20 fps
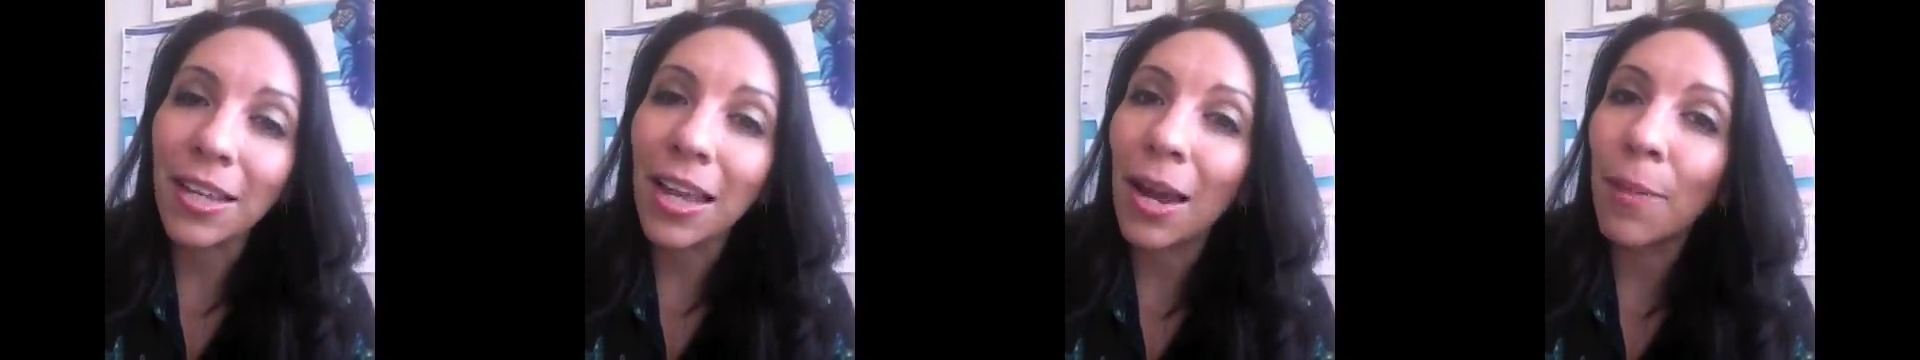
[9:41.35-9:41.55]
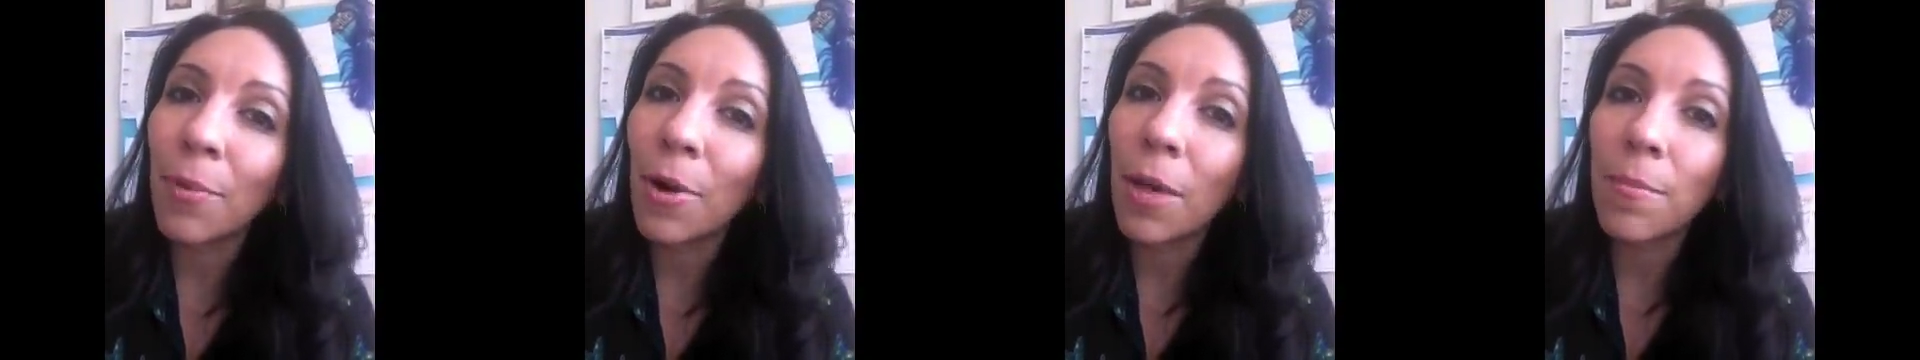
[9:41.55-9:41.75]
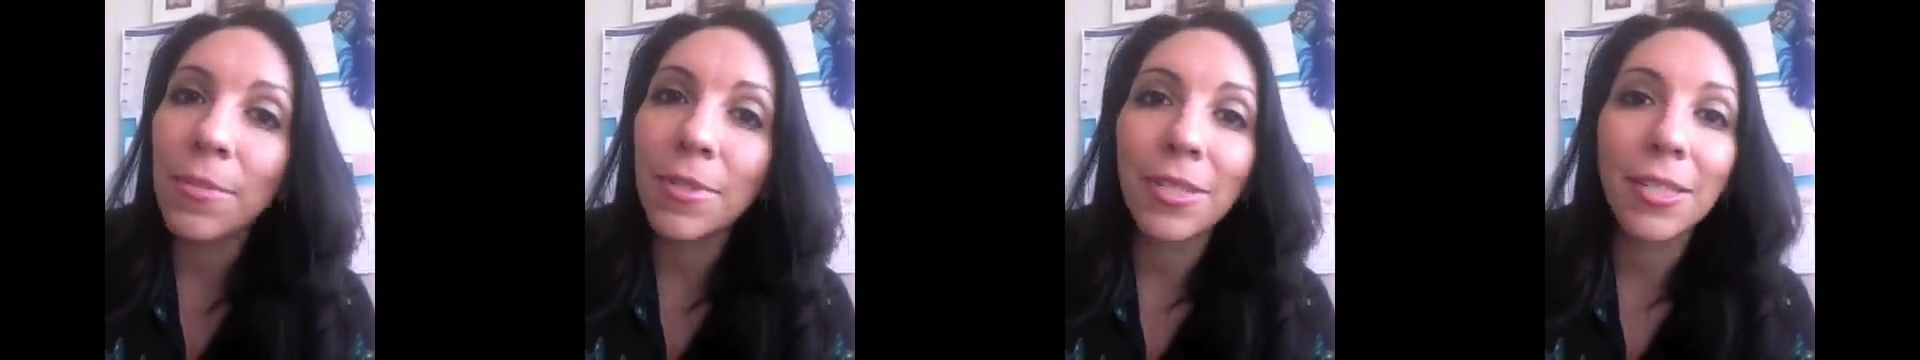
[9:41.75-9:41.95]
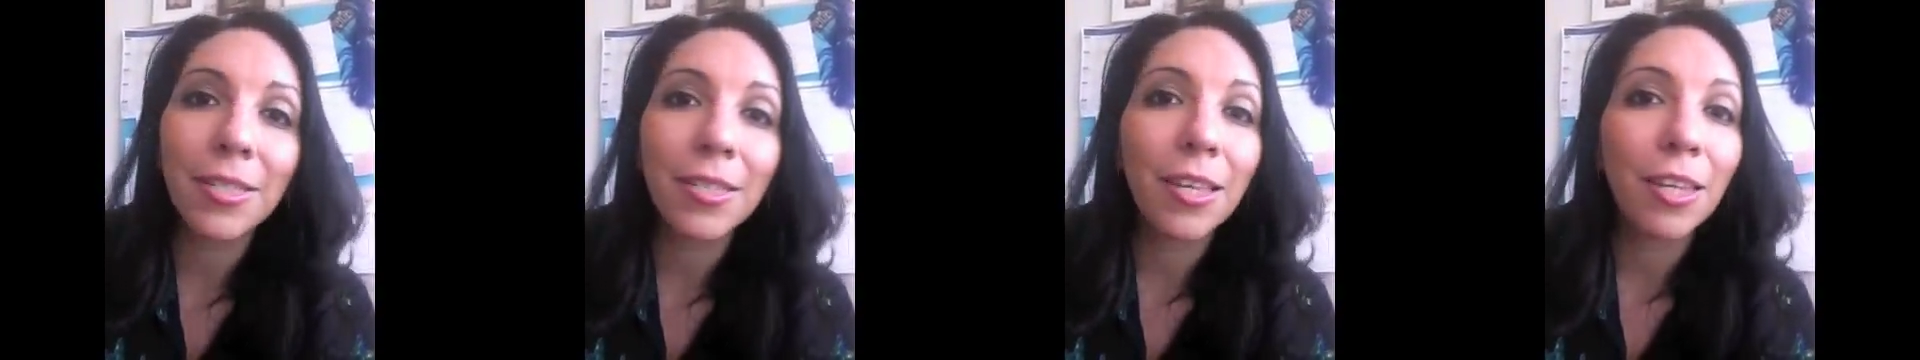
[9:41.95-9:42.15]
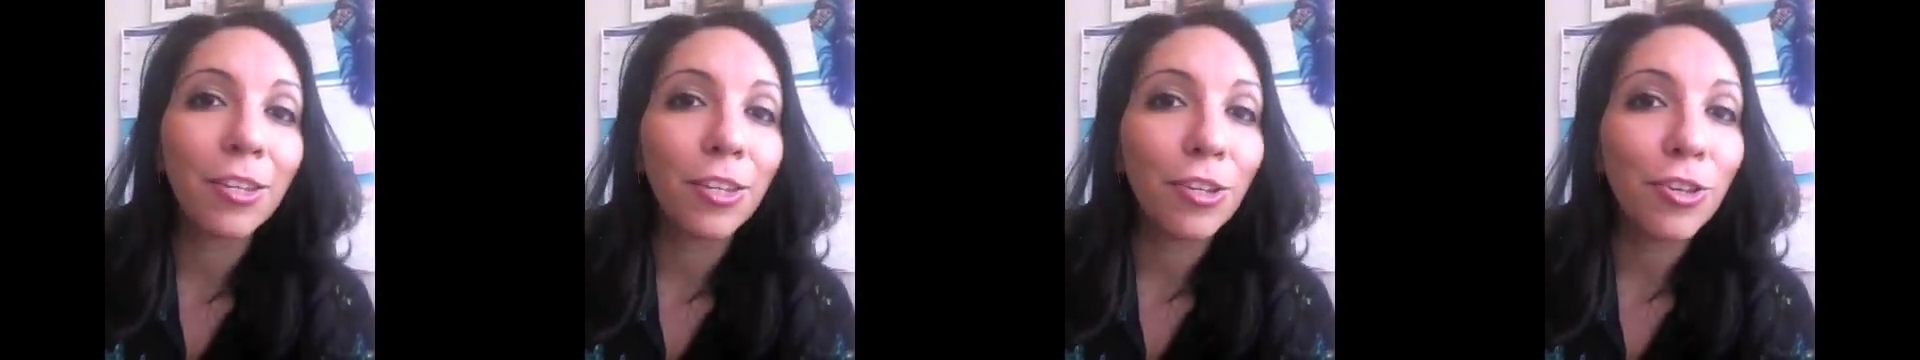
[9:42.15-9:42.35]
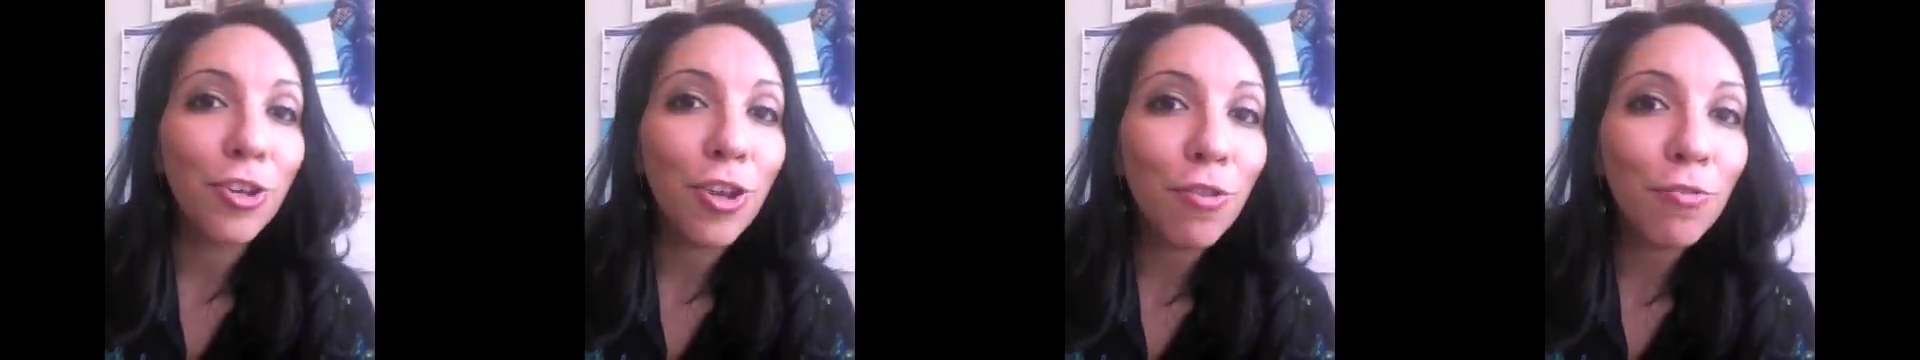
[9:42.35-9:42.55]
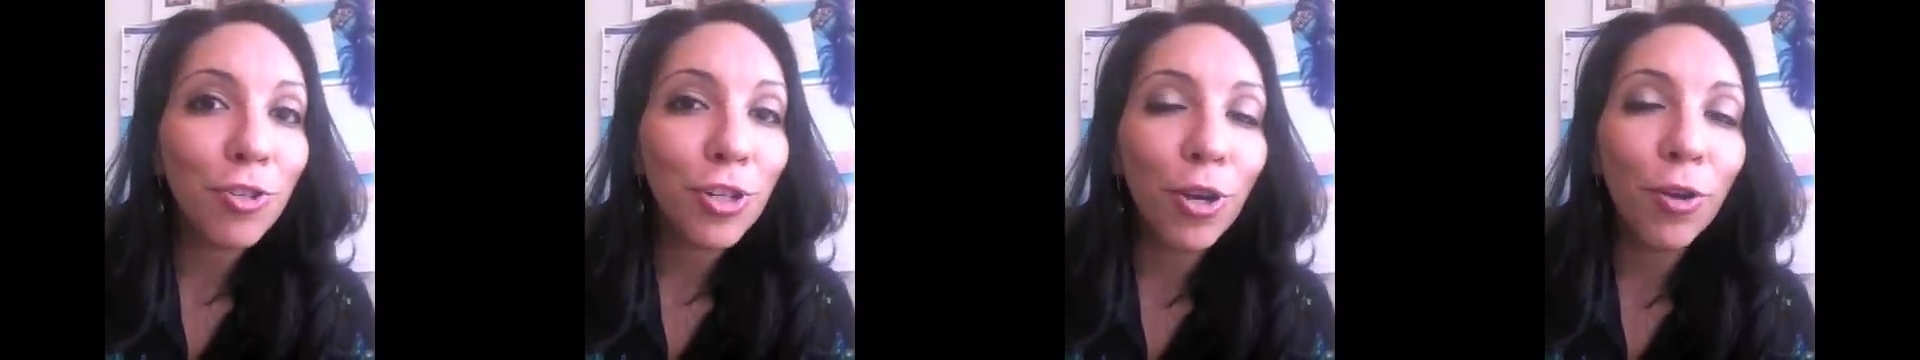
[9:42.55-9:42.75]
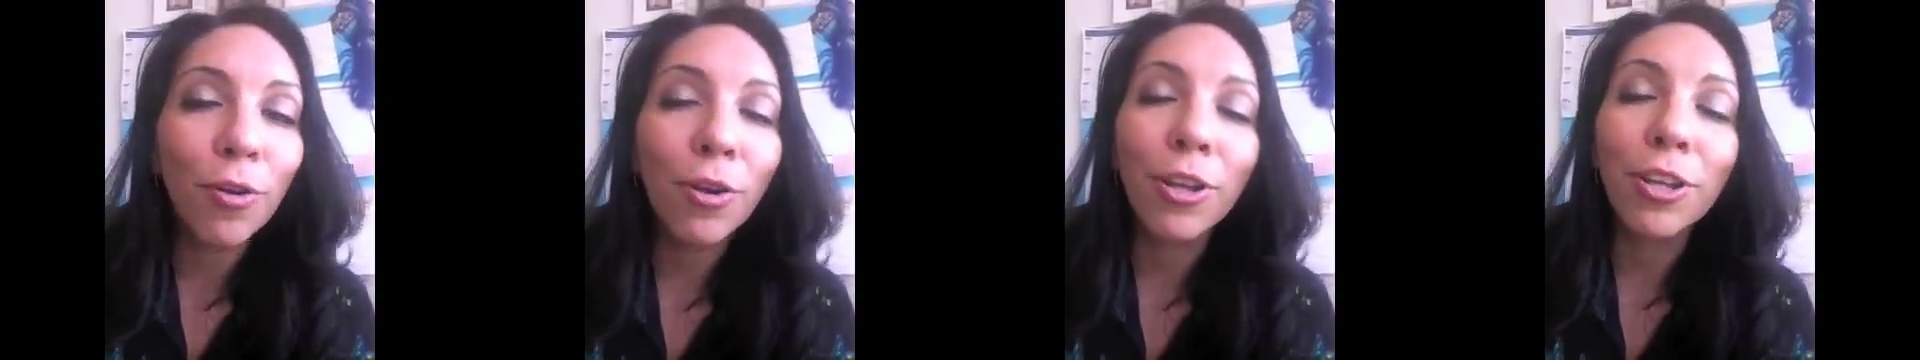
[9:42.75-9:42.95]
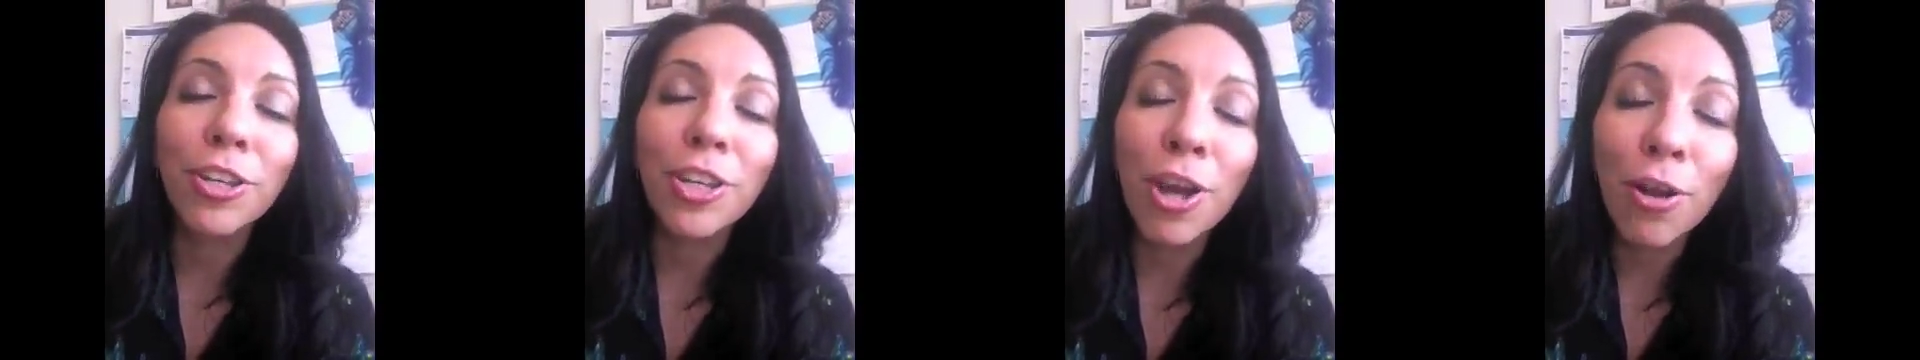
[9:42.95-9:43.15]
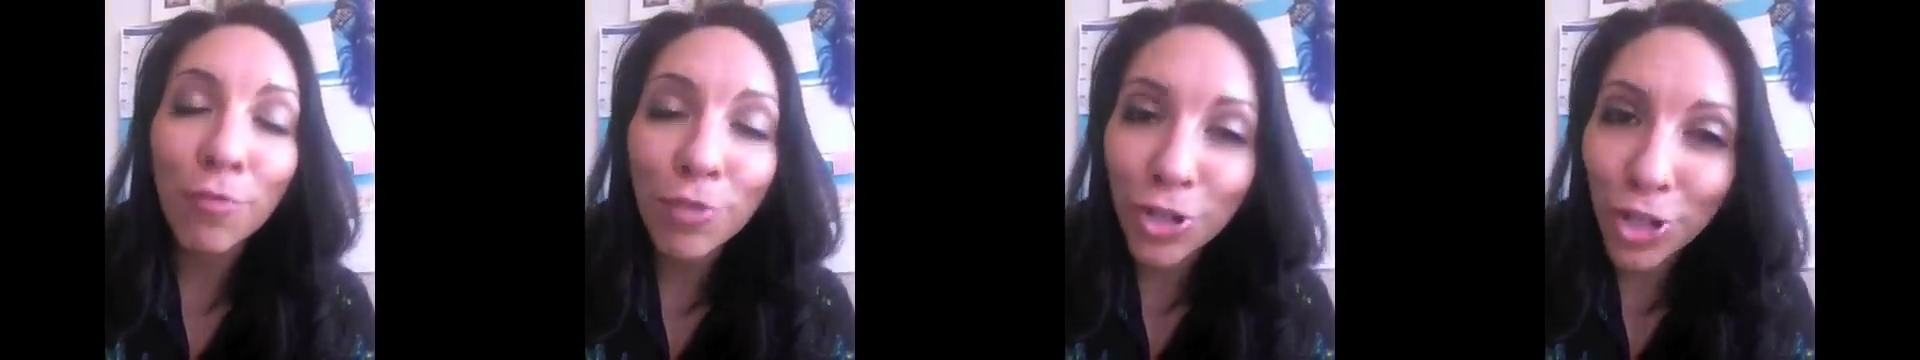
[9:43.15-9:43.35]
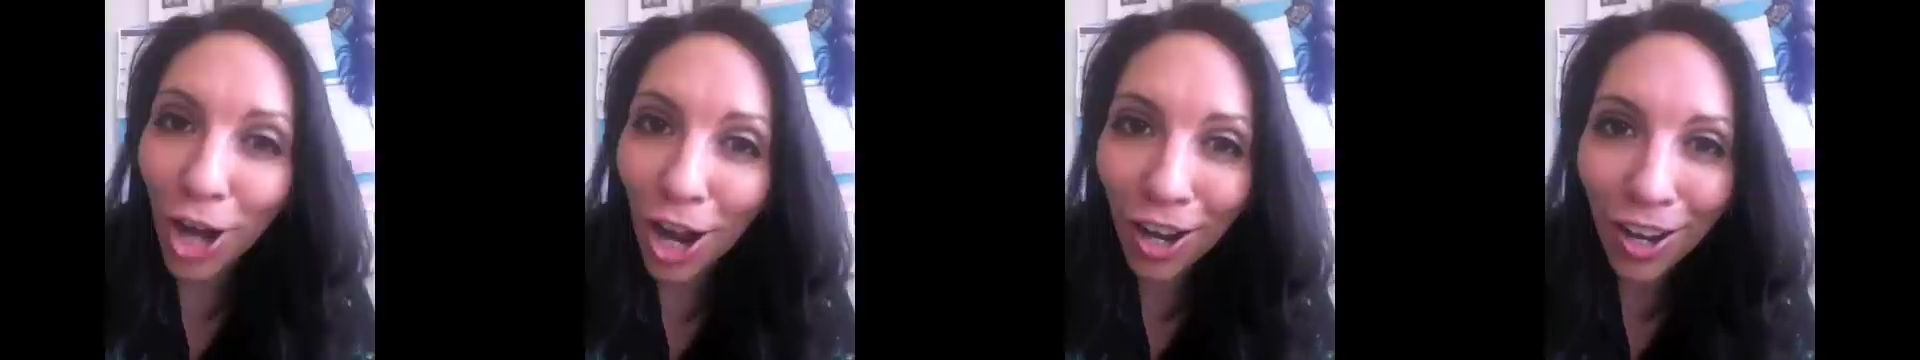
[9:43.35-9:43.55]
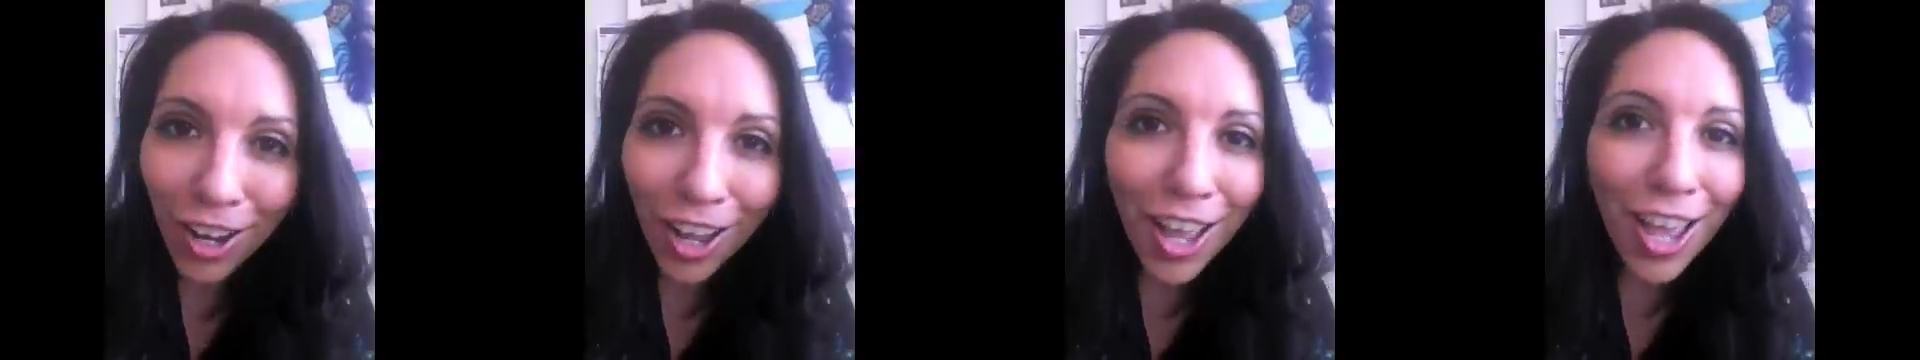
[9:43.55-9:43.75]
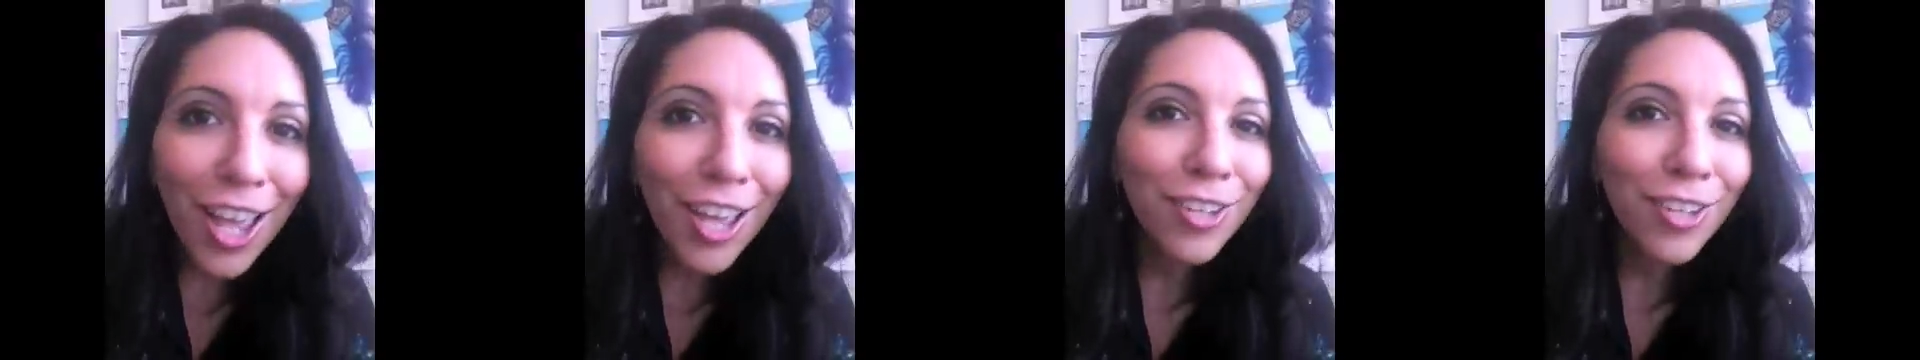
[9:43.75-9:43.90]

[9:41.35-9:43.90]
I promise to send you no junk,